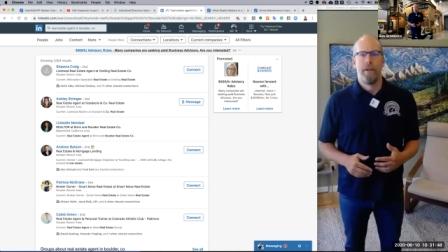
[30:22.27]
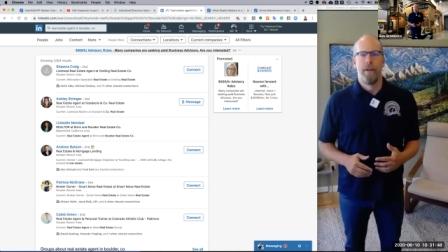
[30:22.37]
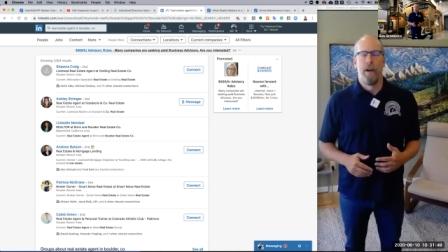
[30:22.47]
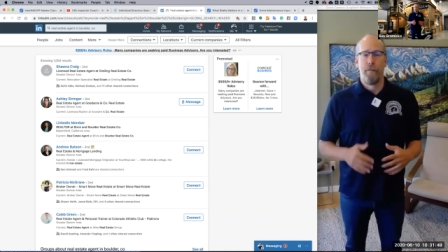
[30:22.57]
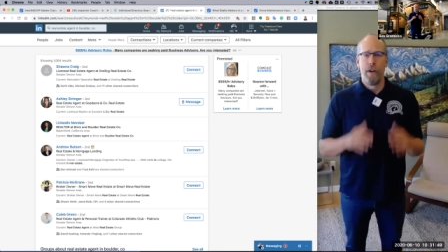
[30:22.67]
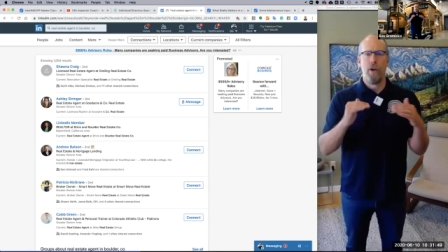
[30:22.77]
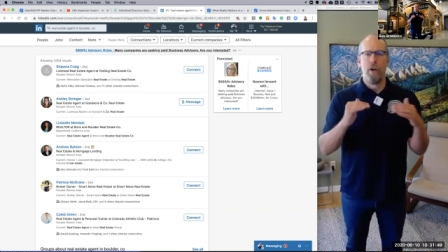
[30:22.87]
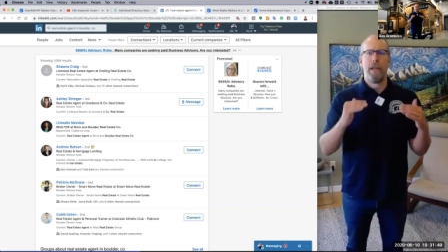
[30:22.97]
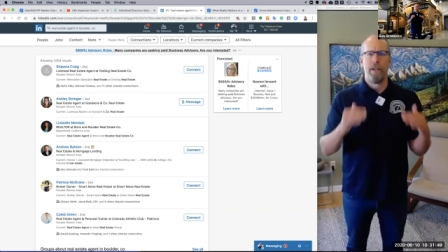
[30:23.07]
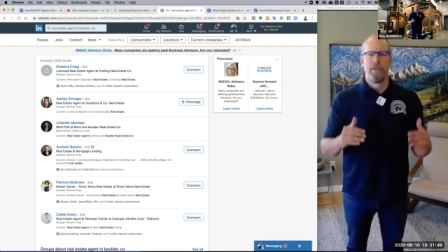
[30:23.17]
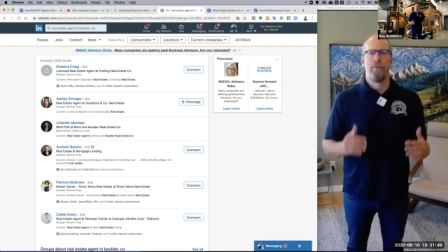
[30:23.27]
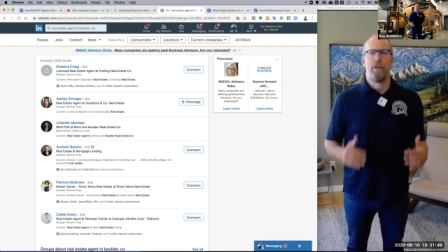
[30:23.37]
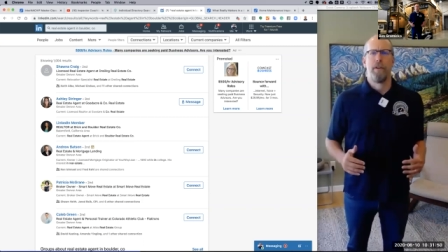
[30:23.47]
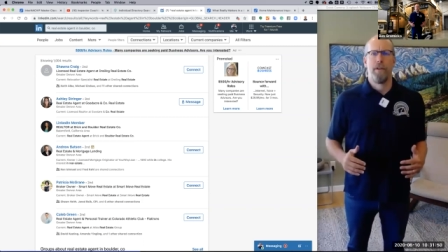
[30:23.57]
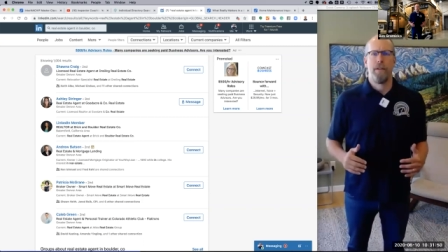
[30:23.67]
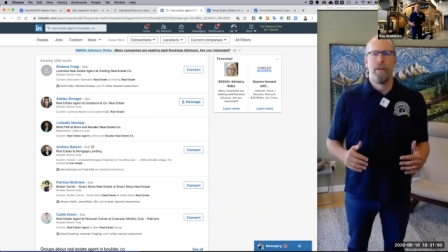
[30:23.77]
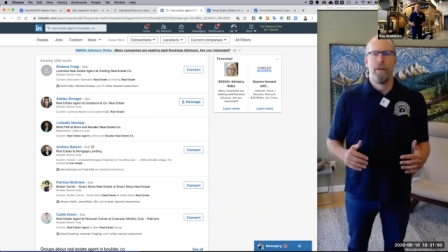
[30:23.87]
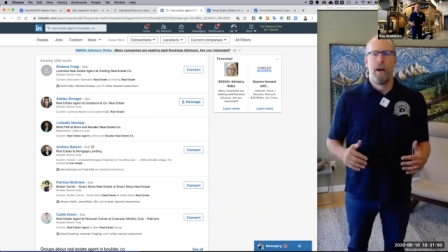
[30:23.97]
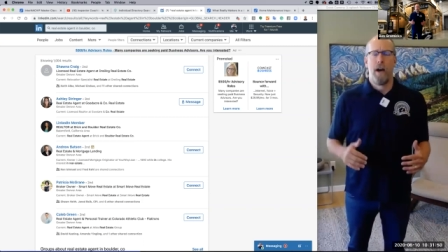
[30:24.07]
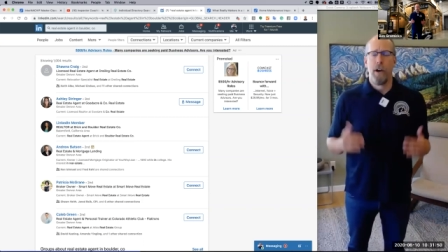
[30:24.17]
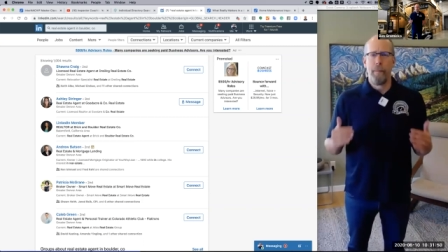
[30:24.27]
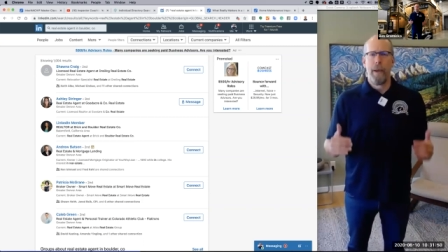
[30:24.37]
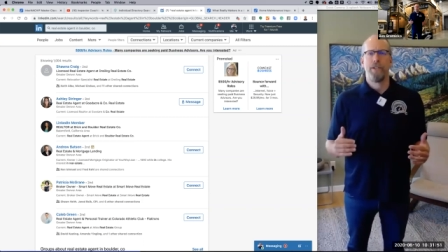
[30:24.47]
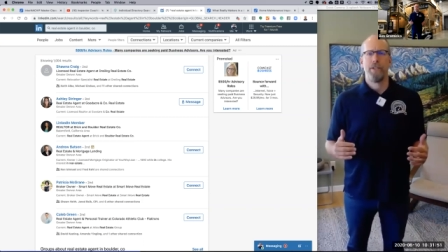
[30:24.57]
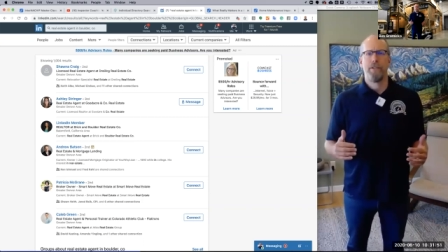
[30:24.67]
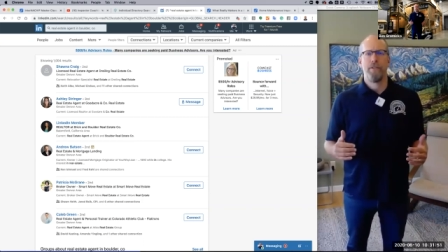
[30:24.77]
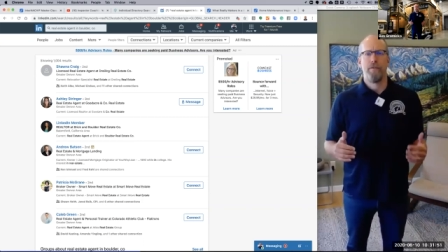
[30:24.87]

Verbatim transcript: A free home maintenance book, 100 pages,